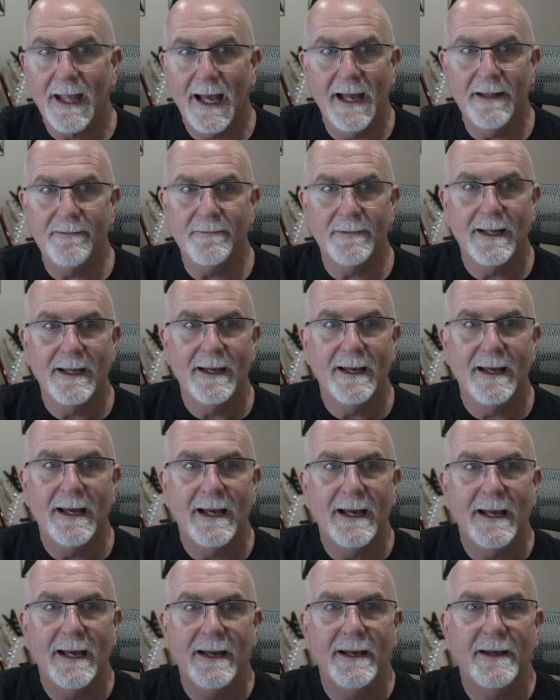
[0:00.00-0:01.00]
And
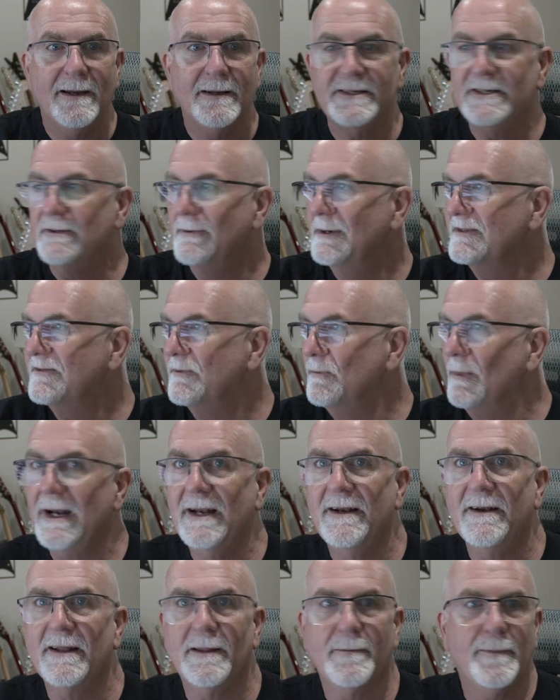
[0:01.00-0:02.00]
she runs from one
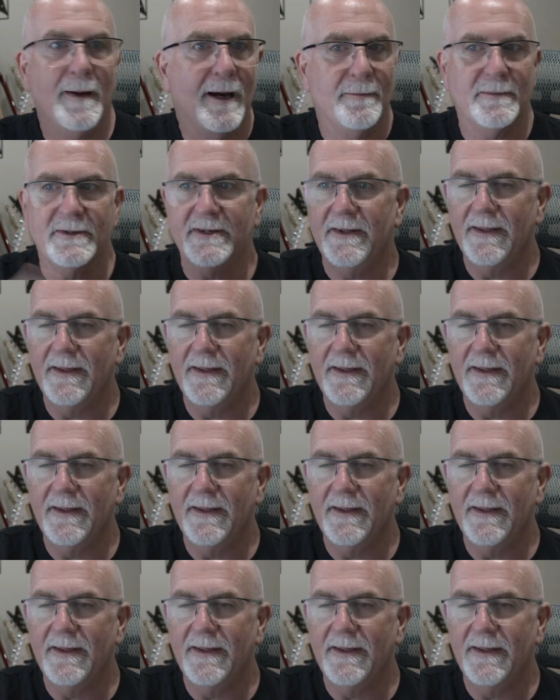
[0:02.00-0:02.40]
end of the apartment to